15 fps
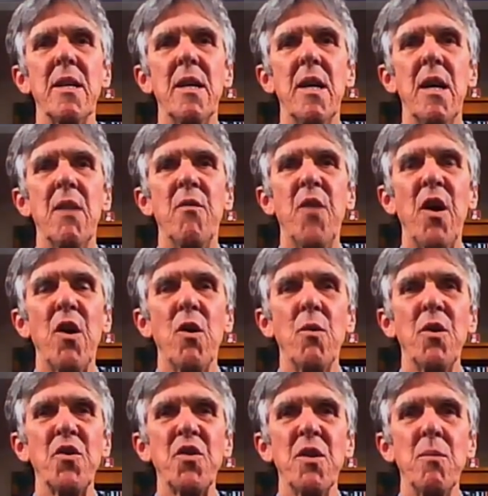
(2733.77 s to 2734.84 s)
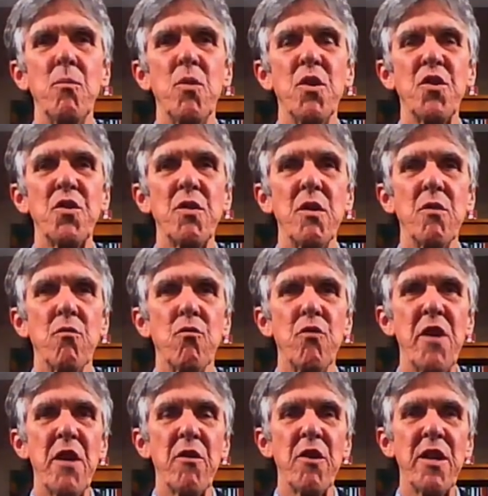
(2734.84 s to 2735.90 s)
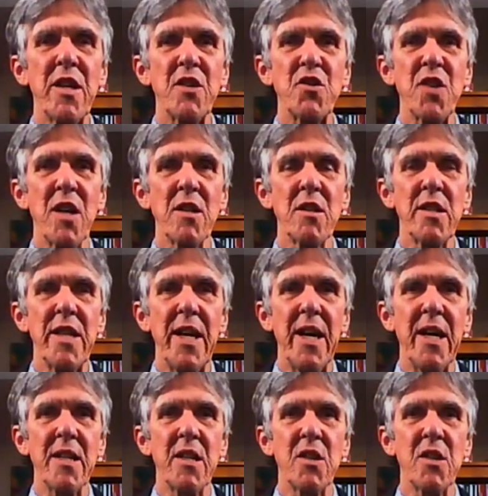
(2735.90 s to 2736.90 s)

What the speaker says: Averroism was rearing its ugly head.